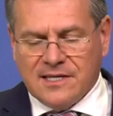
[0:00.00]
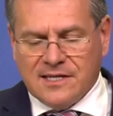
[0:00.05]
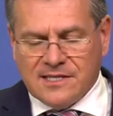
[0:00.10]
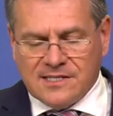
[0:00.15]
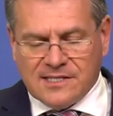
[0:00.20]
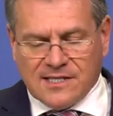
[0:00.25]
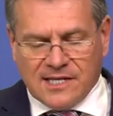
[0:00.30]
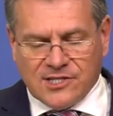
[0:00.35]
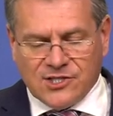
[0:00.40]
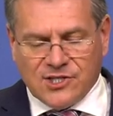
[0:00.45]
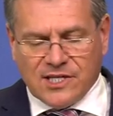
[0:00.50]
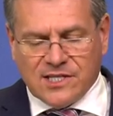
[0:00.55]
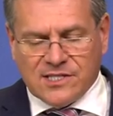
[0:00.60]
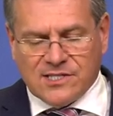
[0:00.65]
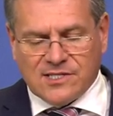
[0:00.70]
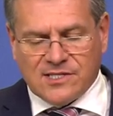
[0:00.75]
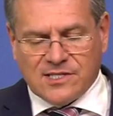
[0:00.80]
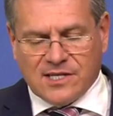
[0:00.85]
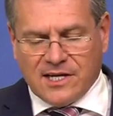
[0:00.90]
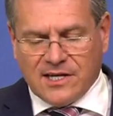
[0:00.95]
such
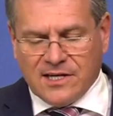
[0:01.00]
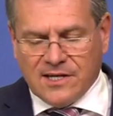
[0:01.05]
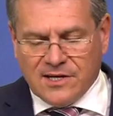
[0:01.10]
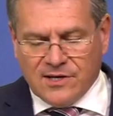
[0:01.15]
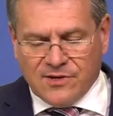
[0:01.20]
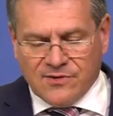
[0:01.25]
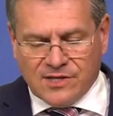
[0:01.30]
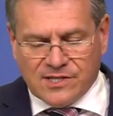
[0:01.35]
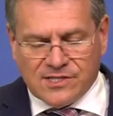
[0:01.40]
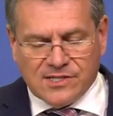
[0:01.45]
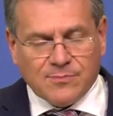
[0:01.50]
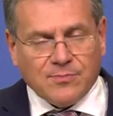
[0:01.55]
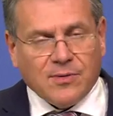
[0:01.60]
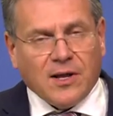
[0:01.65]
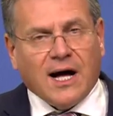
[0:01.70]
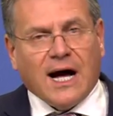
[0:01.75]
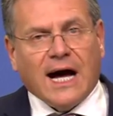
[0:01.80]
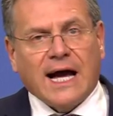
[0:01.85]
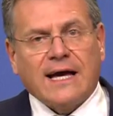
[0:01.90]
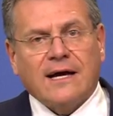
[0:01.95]
as uh, the
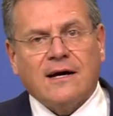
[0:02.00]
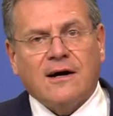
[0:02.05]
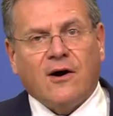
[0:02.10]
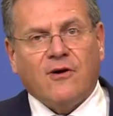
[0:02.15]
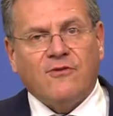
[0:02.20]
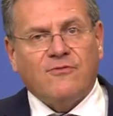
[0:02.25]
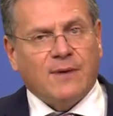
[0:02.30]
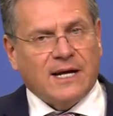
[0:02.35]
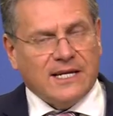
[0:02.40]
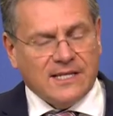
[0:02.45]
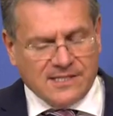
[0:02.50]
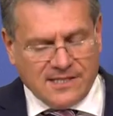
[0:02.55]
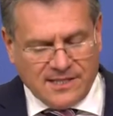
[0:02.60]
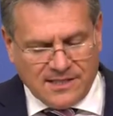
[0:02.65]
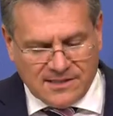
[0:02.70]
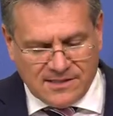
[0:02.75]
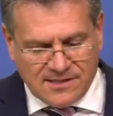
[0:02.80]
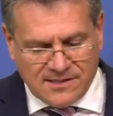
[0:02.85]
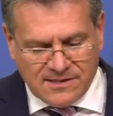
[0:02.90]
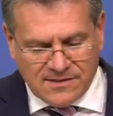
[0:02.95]
supply of
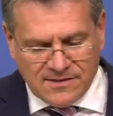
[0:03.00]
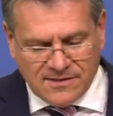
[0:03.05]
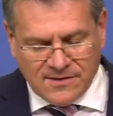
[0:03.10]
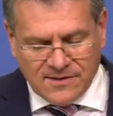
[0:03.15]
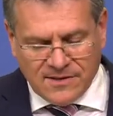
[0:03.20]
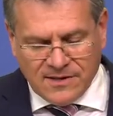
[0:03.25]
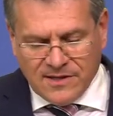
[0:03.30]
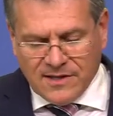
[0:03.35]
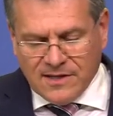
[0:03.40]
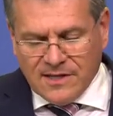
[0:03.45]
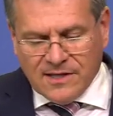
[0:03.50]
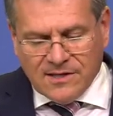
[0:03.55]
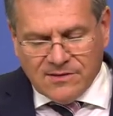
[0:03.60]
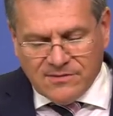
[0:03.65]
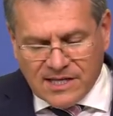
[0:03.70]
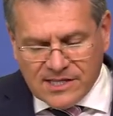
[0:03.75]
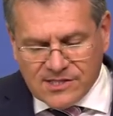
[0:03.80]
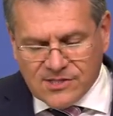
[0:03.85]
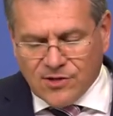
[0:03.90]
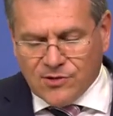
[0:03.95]
medicines.
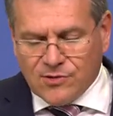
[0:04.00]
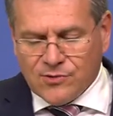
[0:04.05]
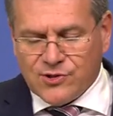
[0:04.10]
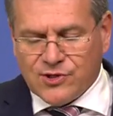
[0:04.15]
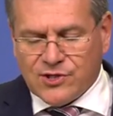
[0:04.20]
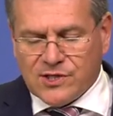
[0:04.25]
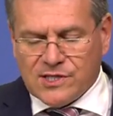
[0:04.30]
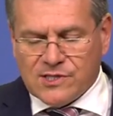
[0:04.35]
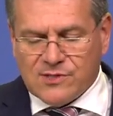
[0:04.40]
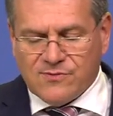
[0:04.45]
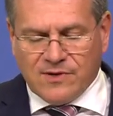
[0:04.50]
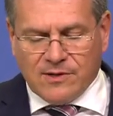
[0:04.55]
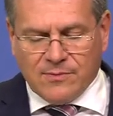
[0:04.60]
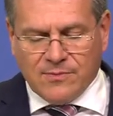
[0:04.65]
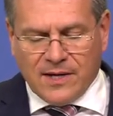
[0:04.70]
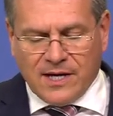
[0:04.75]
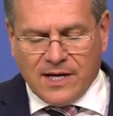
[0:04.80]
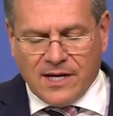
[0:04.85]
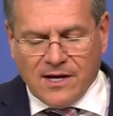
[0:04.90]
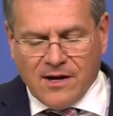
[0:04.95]
These solutions will
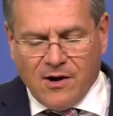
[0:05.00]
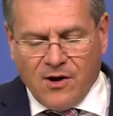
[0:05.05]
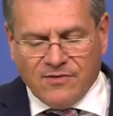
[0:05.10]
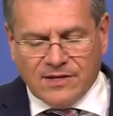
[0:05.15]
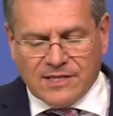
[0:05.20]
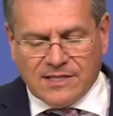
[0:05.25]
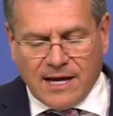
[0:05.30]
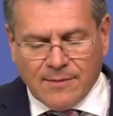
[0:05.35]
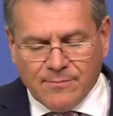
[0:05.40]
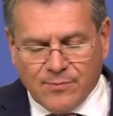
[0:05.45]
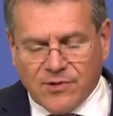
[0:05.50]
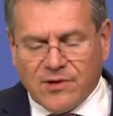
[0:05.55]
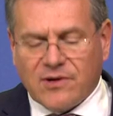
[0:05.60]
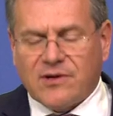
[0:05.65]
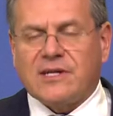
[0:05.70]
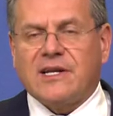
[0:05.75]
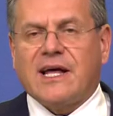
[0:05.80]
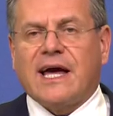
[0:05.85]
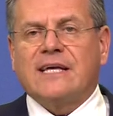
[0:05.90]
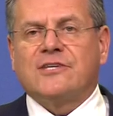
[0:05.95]
be of a temporary
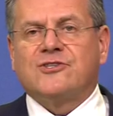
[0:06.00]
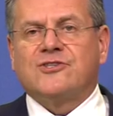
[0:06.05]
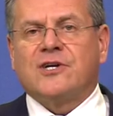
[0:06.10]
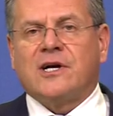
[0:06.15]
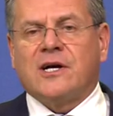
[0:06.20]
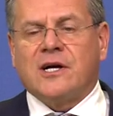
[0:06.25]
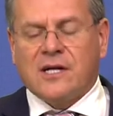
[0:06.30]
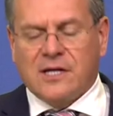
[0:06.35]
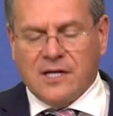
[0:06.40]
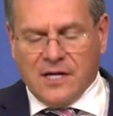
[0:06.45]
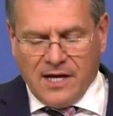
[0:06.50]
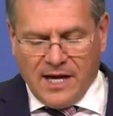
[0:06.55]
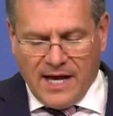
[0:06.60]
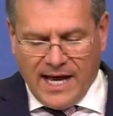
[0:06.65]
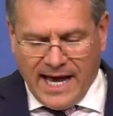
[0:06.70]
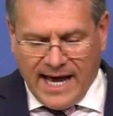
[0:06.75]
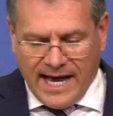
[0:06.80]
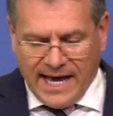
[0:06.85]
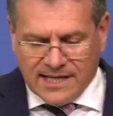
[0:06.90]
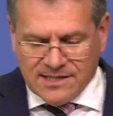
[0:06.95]
nature
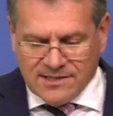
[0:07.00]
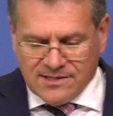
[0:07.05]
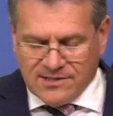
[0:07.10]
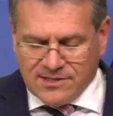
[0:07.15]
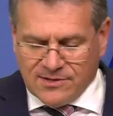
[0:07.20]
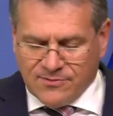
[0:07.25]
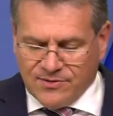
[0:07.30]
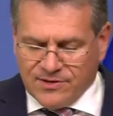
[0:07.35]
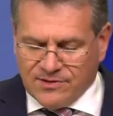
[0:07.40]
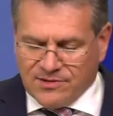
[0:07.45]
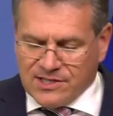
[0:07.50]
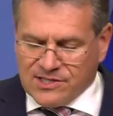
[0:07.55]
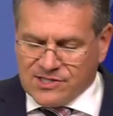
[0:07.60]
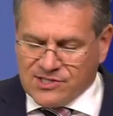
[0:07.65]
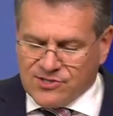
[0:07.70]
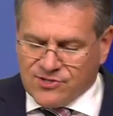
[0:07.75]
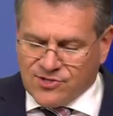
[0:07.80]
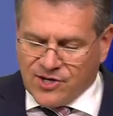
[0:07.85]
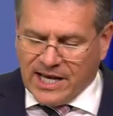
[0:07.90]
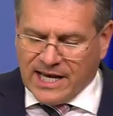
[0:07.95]
and uh, with
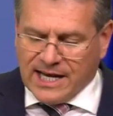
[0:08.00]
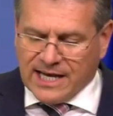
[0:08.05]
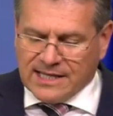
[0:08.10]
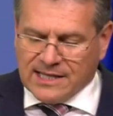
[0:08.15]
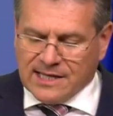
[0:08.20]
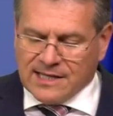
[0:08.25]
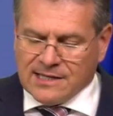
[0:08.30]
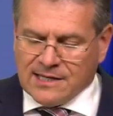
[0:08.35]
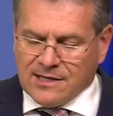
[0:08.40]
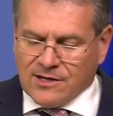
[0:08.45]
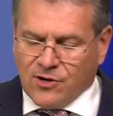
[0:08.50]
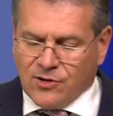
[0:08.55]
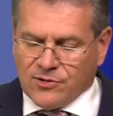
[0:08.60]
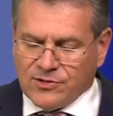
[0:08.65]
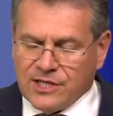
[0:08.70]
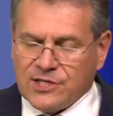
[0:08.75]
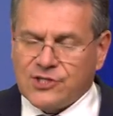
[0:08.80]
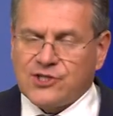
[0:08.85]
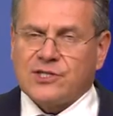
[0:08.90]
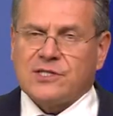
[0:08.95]
strict
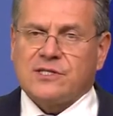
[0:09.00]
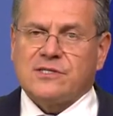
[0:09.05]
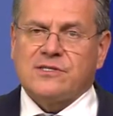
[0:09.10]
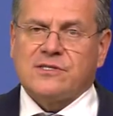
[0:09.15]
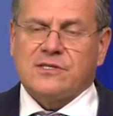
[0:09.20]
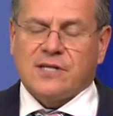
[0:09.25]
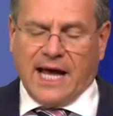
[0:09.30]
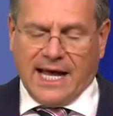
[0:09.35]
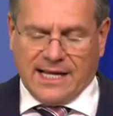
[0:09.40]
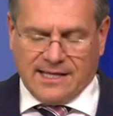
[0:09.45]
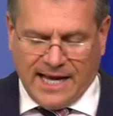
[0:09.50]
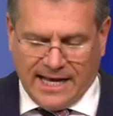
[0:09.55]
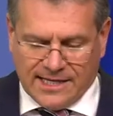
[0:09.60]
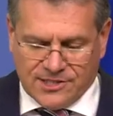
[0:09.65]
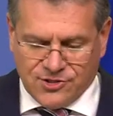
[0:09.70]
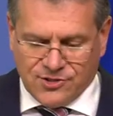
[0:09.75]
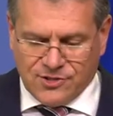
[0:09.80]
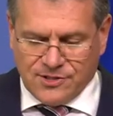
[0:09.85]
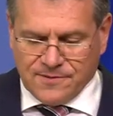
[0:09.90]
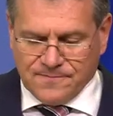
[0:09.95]
conditions attached.